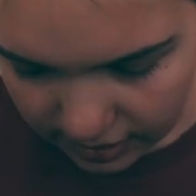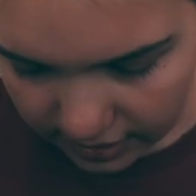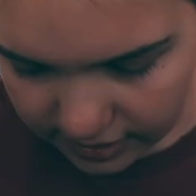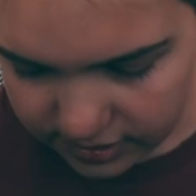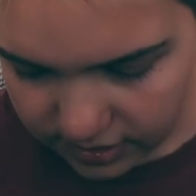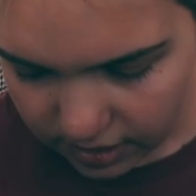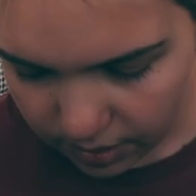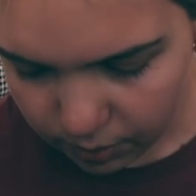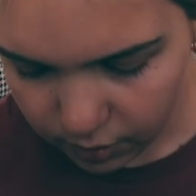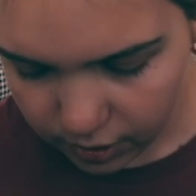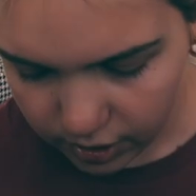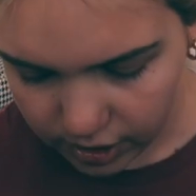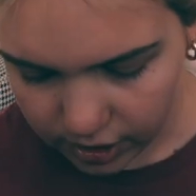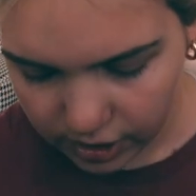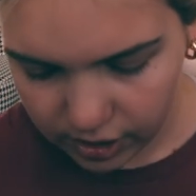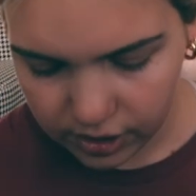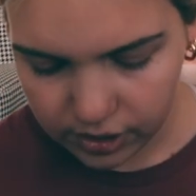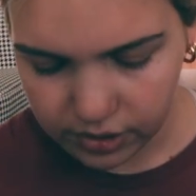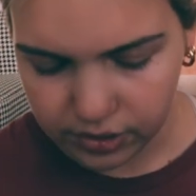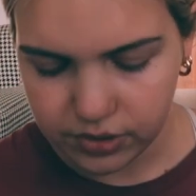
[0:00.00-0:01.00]
Next up, we're gonna
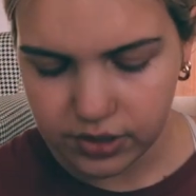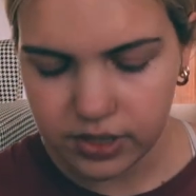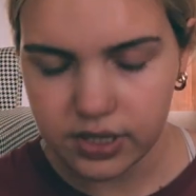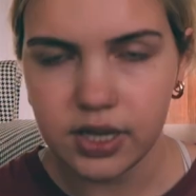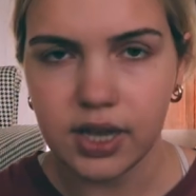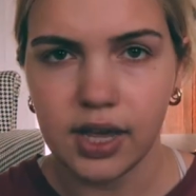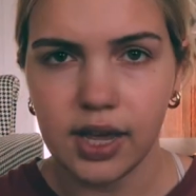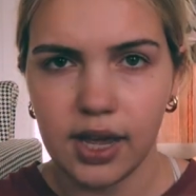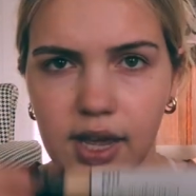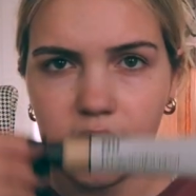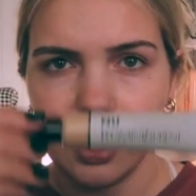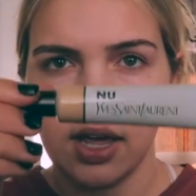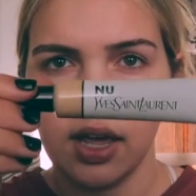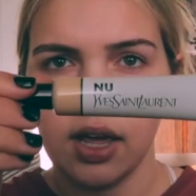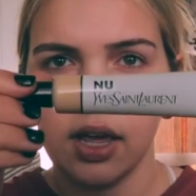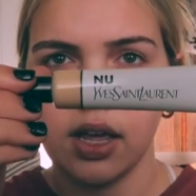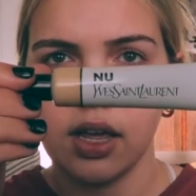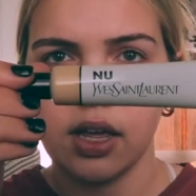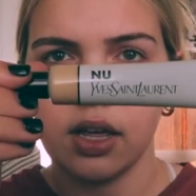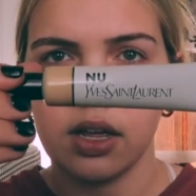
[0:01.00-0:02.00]
use the
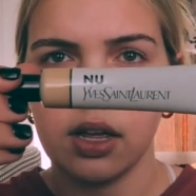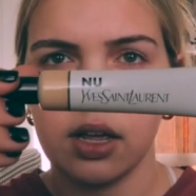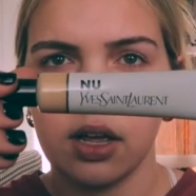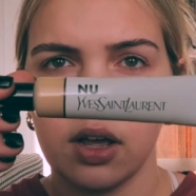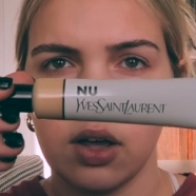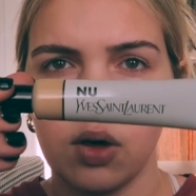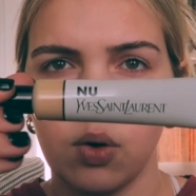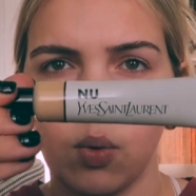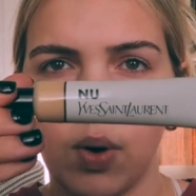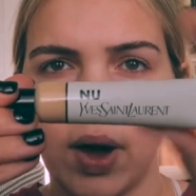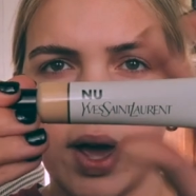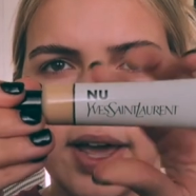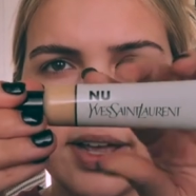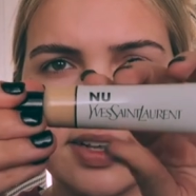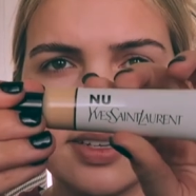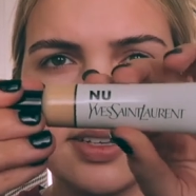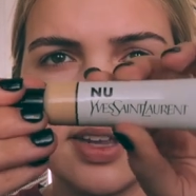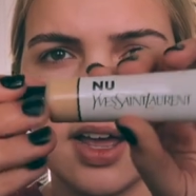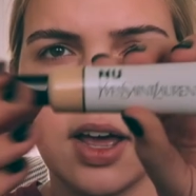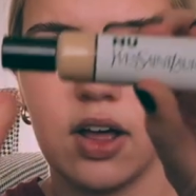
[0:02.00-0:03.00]

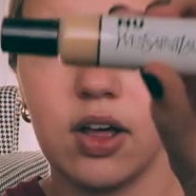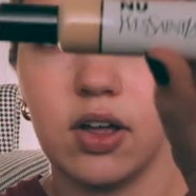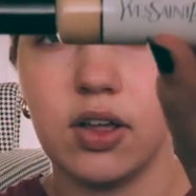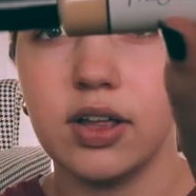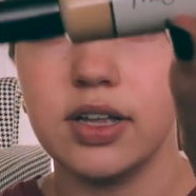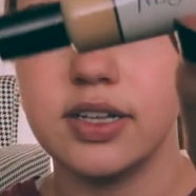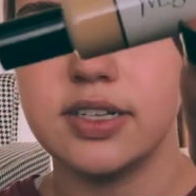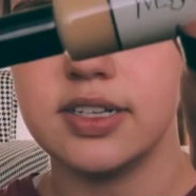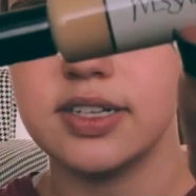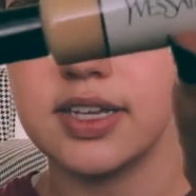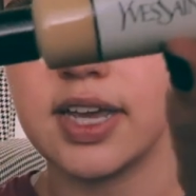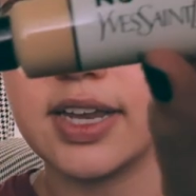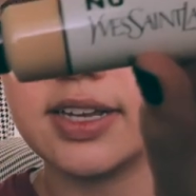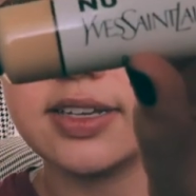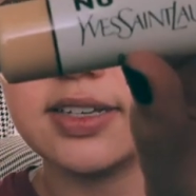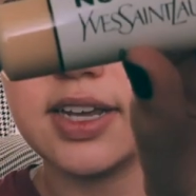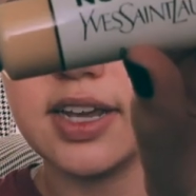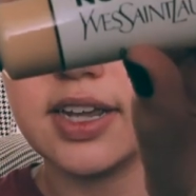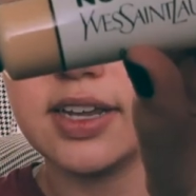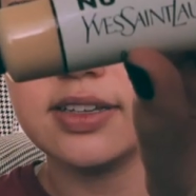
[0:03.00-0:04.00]
YSL
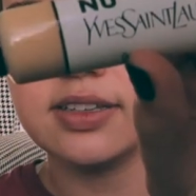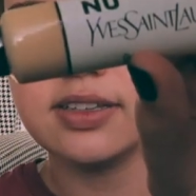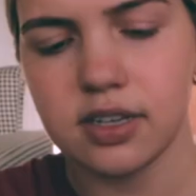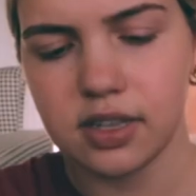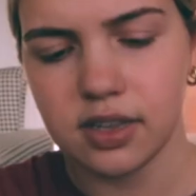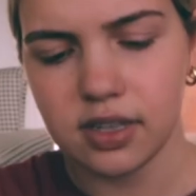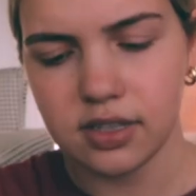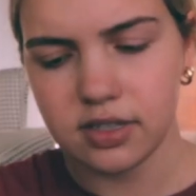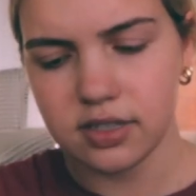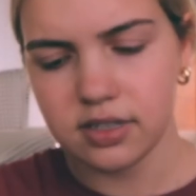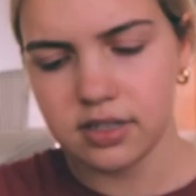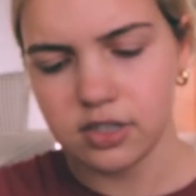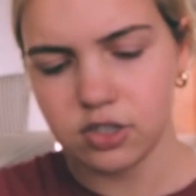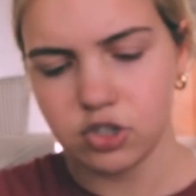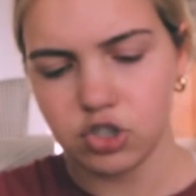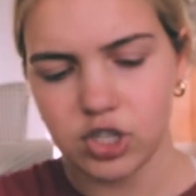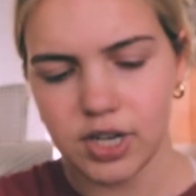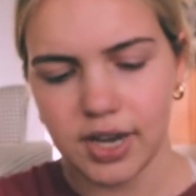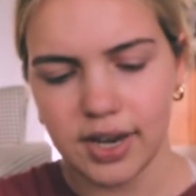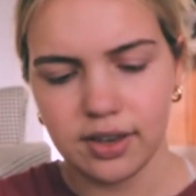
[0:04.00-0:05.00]
skin tint. This is in
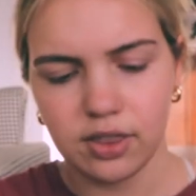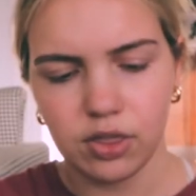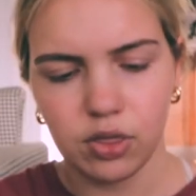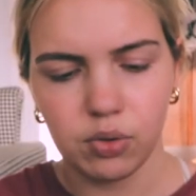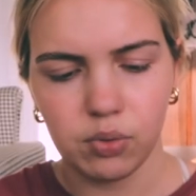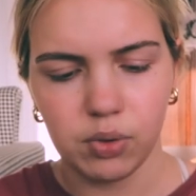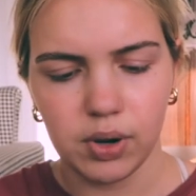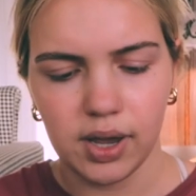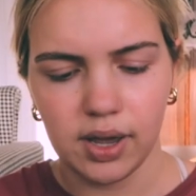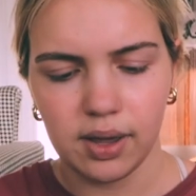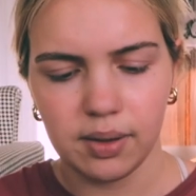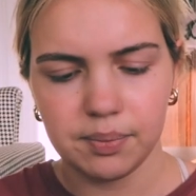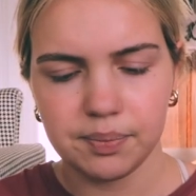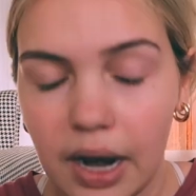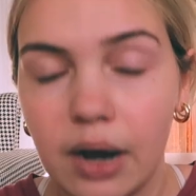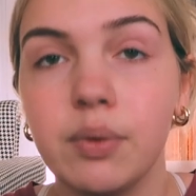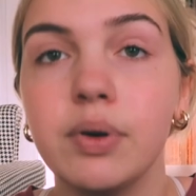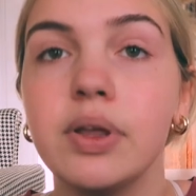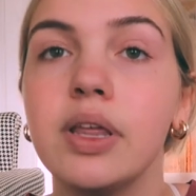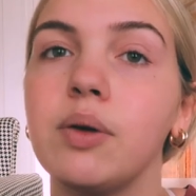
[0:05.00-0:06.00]
shade 3.
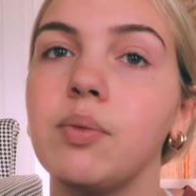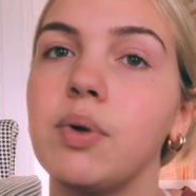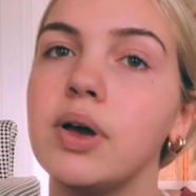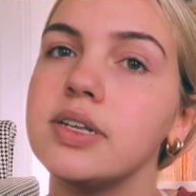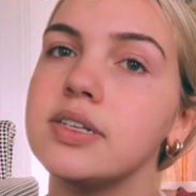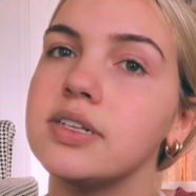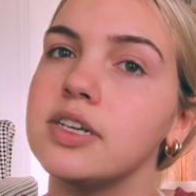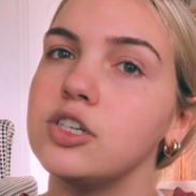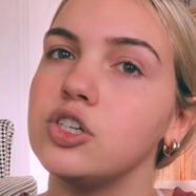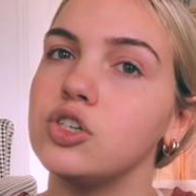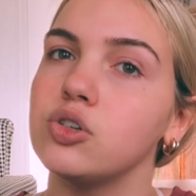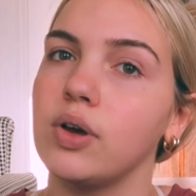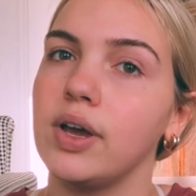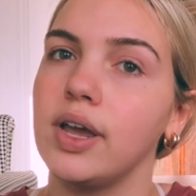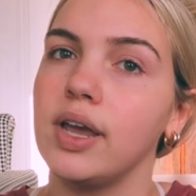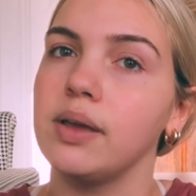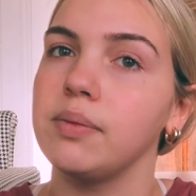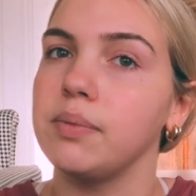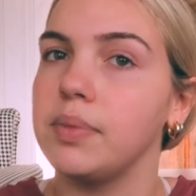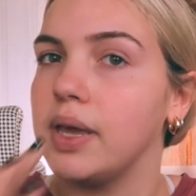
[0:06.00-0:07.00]
But I really was
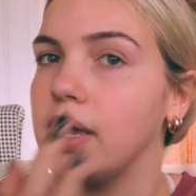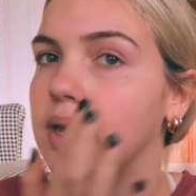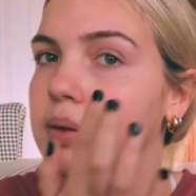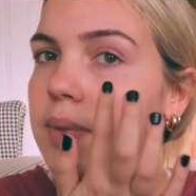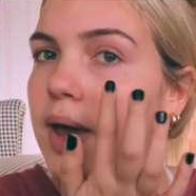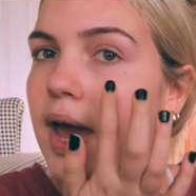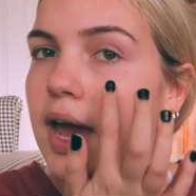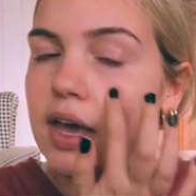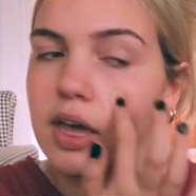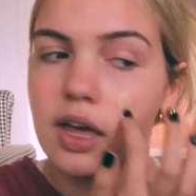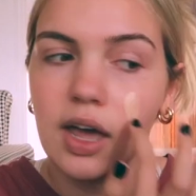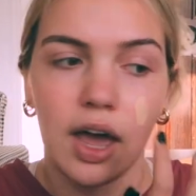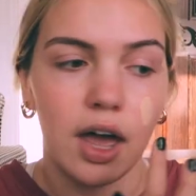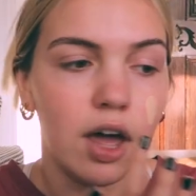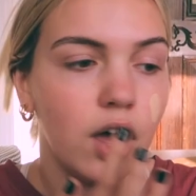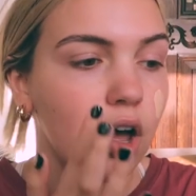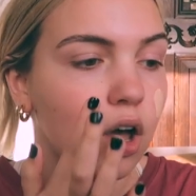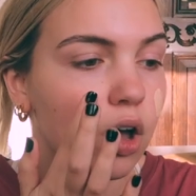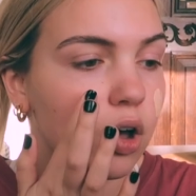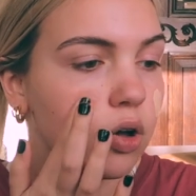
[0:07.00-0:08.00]
enjoying being back at
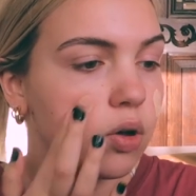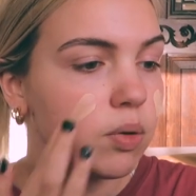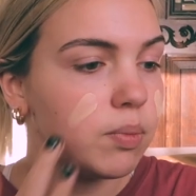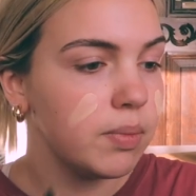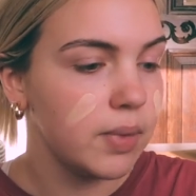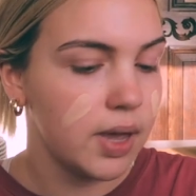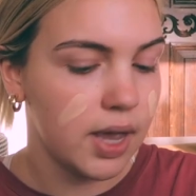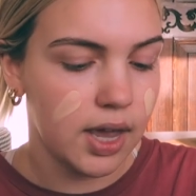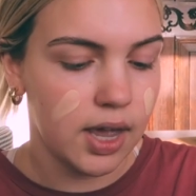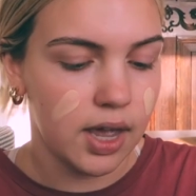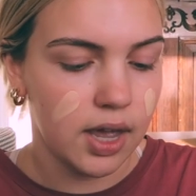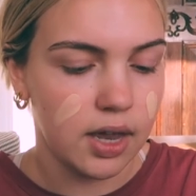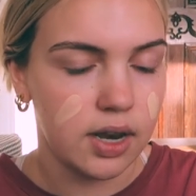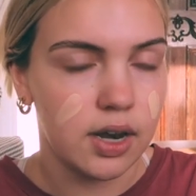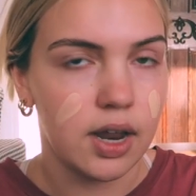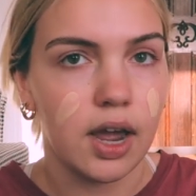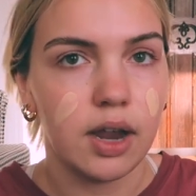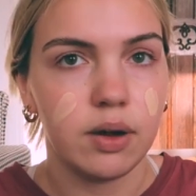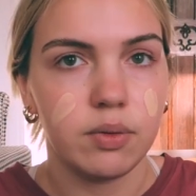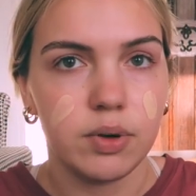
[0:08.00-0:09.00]
home
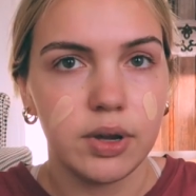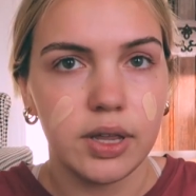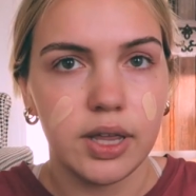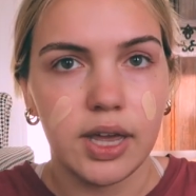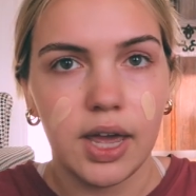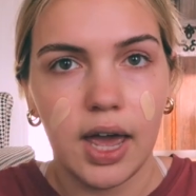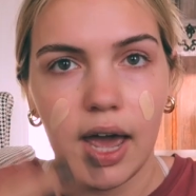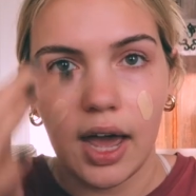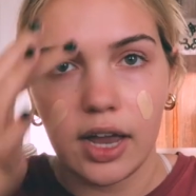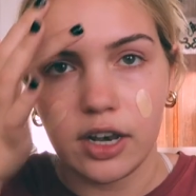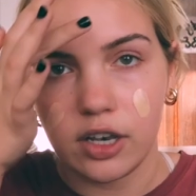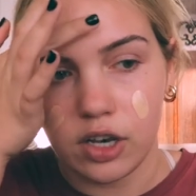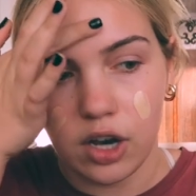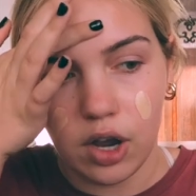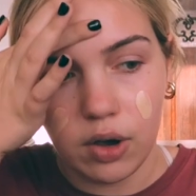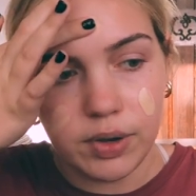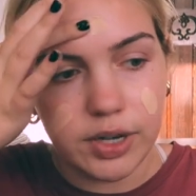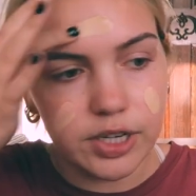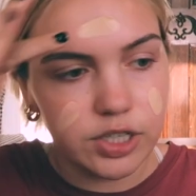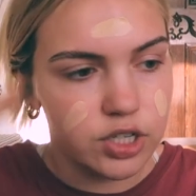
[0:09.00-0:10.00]
and I really had
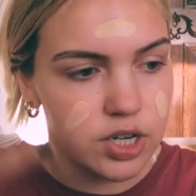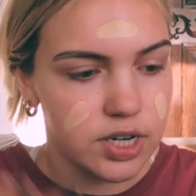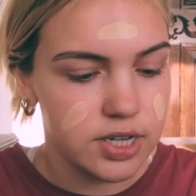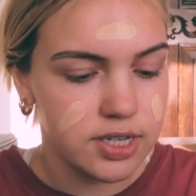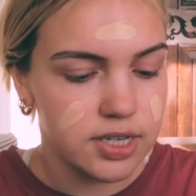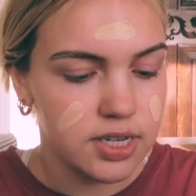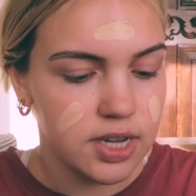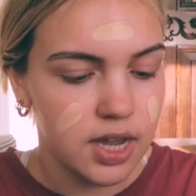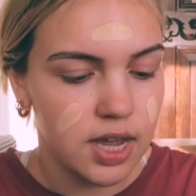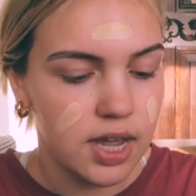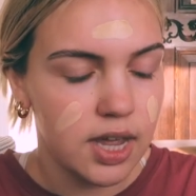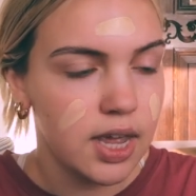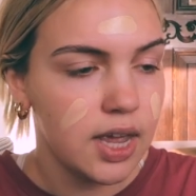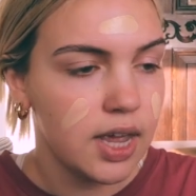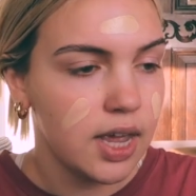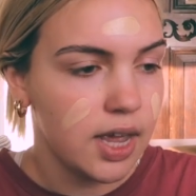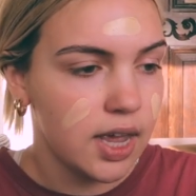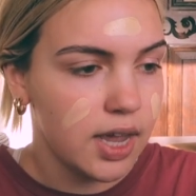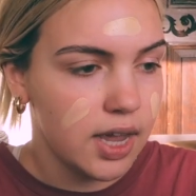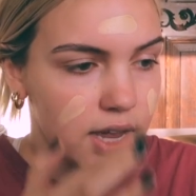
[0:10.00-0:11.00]
no interest
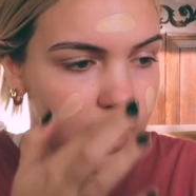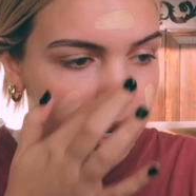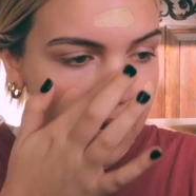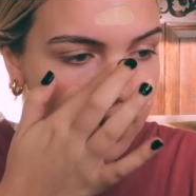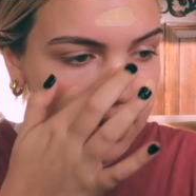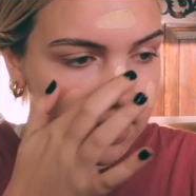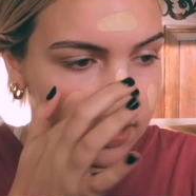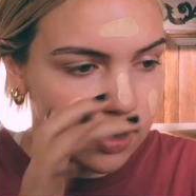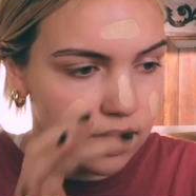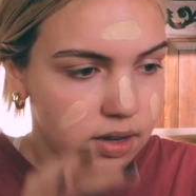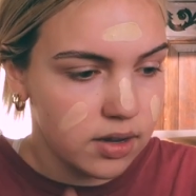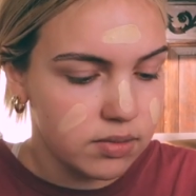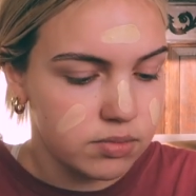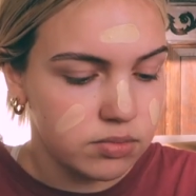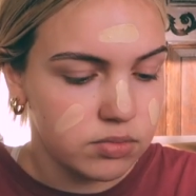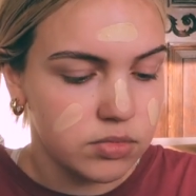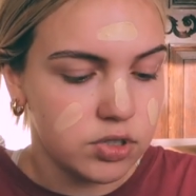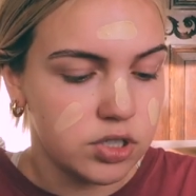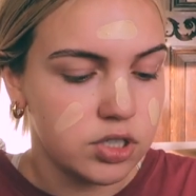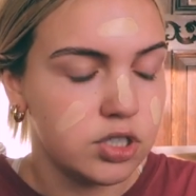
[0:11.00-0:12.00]
in
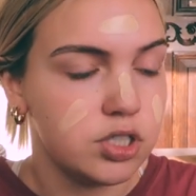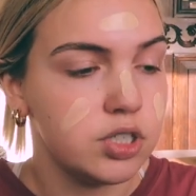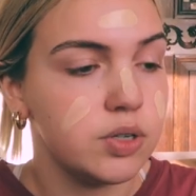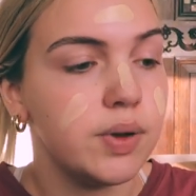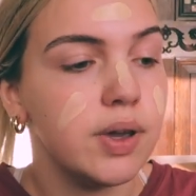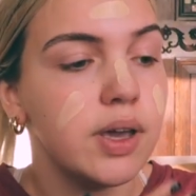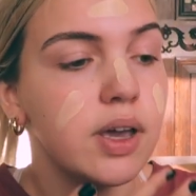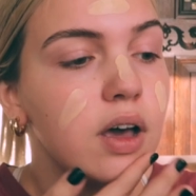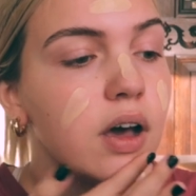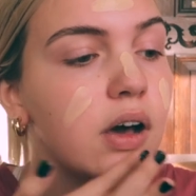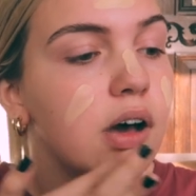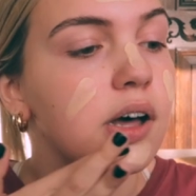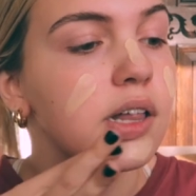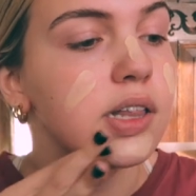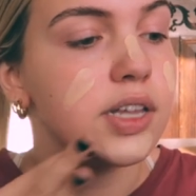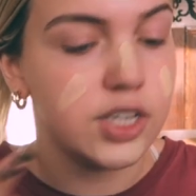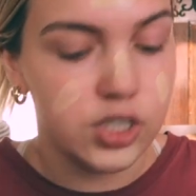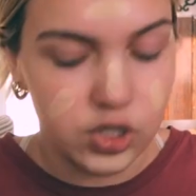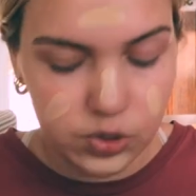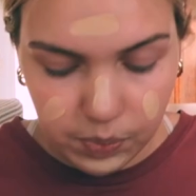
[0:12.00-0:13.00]
doing
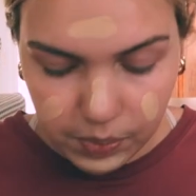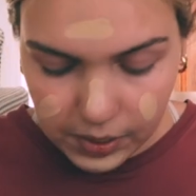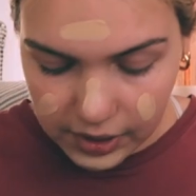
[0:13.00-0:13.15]
college,